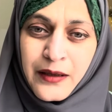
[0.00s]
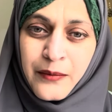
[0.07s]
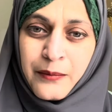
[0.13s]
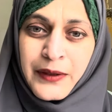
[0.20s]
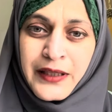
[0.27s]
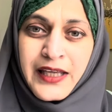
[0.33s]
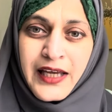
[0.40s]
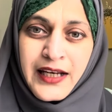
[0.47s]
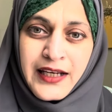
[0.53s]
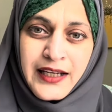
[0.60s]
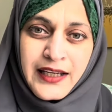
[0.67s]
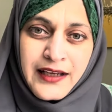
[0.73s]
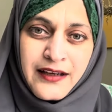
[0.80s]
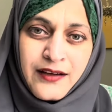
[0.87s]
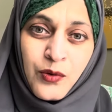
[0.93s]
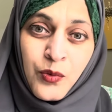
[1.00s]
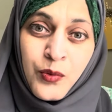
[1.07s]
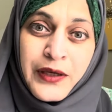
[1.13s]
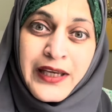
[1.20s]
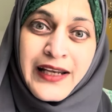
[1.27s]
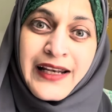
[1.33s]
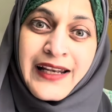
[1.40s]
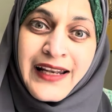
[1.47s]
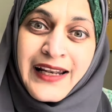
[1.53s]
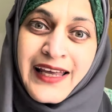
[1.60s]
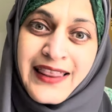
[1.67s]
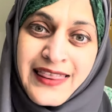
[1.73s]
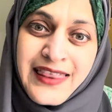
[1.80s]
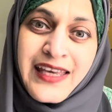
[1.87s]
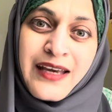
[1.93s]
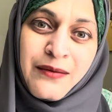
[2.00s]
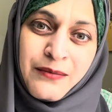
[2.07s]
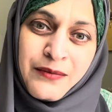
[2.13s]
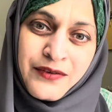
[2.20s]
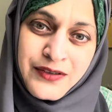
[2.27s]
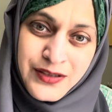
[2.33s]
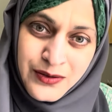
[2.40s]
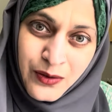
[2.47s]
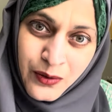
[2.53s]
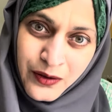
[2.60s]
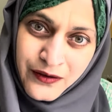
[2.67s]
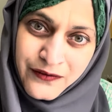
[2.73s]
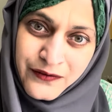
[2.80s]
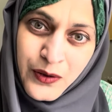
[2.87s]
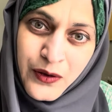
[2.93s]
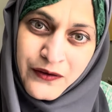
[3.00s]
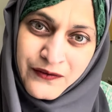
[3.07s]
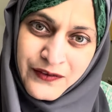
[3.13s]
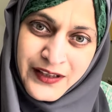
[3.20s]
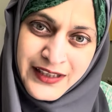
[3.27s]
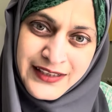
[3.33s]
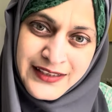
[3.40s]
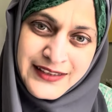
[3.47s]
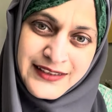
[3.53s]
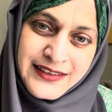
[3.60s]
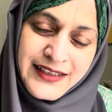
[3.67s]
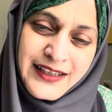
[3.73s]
But then we let them resolve conflicts